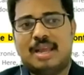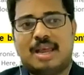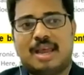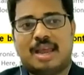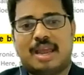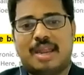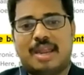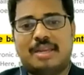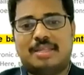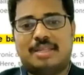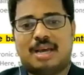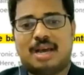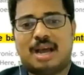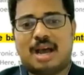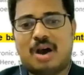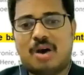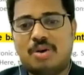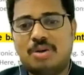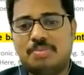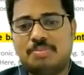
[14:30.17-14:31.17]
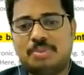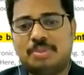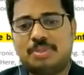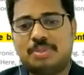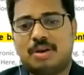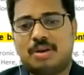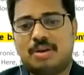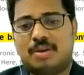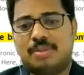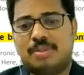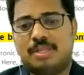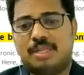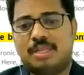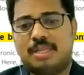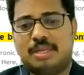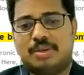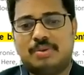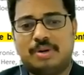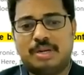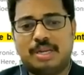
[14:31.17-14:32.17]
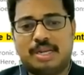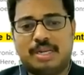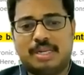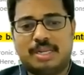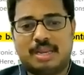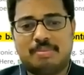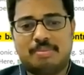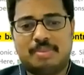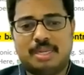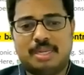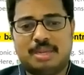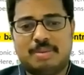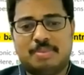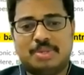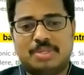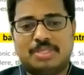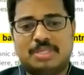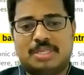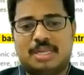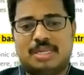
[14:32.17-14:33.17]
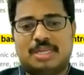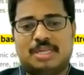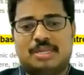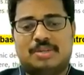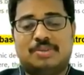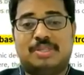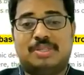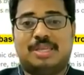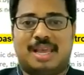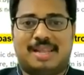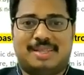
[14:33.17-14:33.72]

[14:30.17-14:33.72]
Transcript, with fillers: and the output on the decoded can be demonstrated to the